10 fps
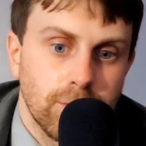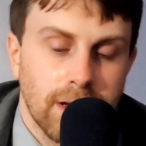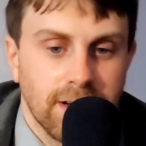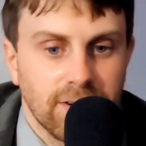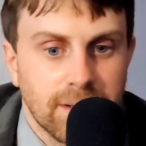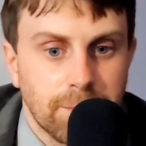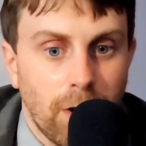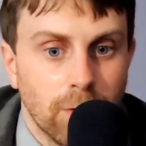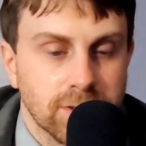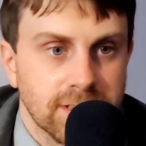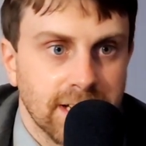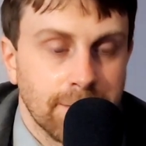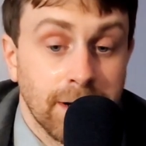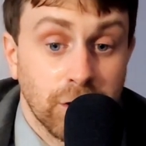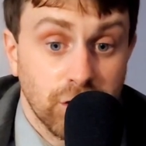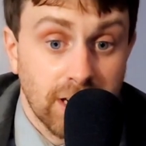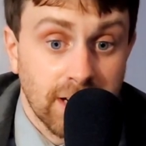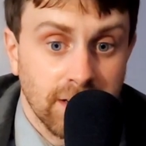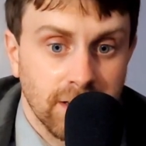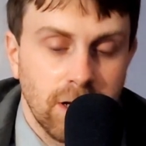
I already posted on my channel,